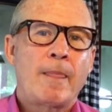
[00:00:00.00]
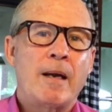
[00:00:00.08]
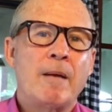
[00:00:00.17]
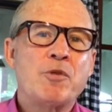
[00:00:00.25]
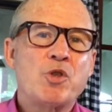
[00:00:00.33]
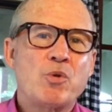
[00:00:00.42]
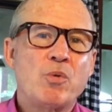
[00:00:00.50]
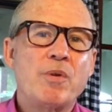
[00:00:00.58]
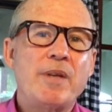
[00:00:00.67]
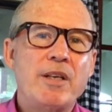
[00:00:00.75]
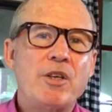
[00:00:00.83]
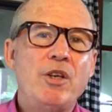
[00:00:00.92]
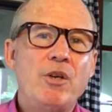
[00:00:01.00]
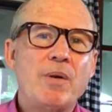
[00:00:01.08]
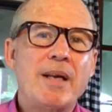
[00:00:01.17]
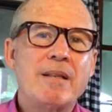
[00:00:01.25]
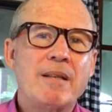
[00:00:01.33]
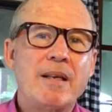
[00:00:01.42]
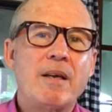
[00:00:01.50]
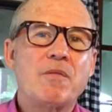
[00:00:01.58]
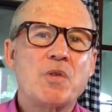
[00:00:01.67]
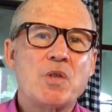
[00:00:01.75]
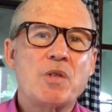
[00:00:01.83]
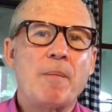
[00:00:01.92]
And I'm sure that you can think of
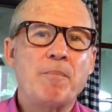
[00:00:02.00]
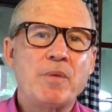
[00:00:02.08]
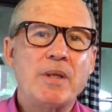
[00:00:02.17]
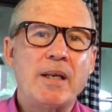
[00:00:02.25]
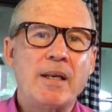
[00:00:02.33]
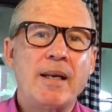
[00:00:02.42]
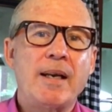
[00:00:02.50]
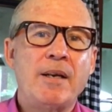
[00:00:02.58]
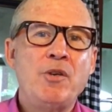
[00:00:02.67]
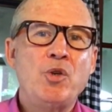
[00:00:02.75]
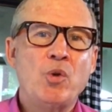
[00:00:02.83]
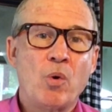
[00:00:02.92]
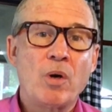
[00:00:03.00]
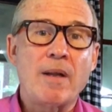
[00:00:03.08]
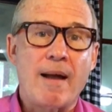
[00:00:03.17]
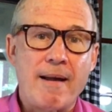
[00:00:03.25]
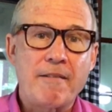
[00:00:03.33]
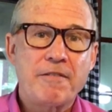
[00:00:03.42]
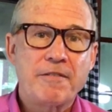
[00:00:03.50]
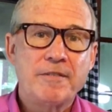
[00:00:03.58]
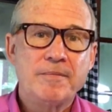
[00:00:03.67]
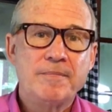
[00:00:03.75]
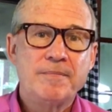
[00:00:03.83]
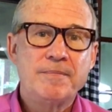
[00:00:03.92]
something in your life
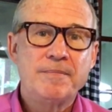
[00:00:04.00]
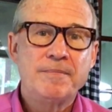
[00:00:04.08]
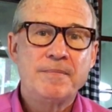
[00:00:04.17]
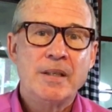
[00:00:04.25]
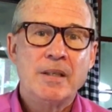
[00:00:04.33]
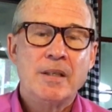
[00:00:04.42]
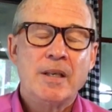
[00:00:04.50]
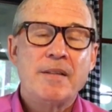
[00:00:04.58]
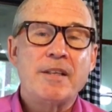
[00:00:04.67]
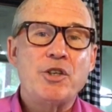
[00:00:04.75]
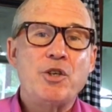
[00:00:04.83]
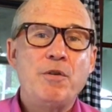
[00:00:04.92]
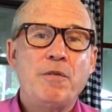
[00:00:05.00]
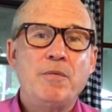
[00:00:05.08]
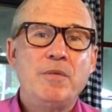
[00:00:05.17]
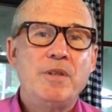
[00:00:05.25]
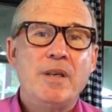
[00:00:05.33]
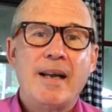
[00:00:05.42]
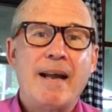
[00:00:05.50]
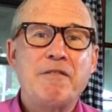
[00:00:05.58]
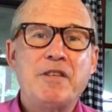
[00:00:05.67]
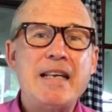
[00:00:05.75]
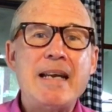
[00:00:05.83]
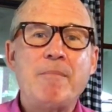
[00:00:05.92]
that you've
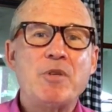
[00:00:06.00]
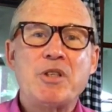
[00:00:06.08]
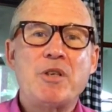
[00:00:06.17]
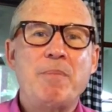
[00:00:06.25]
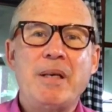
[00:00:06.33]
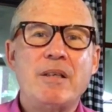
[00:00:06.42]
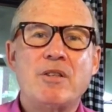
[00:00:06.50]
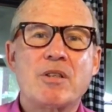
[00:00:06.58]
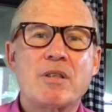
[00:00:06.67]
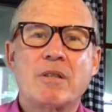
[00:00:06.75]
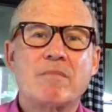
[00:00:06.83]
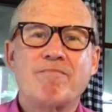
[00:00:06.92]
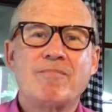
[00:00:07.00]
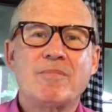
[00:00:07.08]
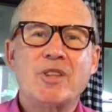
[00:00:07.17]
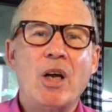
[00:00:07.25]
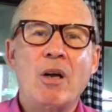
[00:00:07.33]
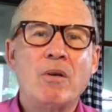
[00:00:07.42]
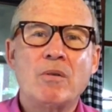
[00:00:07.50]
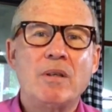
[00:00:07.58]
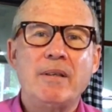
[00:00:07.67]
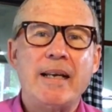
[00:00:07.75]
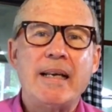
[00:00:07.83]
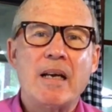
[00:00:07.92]
had deemed to be just
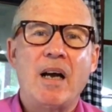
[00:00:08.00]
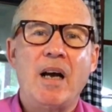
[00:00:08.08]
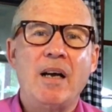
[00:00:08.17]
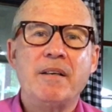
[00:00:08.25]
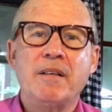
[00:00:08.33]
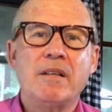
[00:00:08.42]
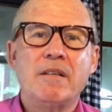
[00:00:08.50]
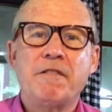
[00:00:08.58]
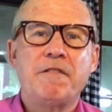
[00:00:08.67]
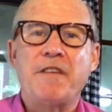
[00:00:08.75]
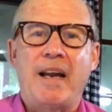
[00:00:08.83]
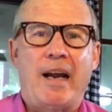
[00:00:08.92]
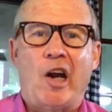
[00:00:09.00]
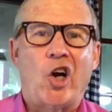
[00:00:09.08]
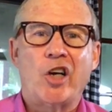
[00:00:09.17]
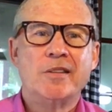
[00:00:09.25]
totally unfair.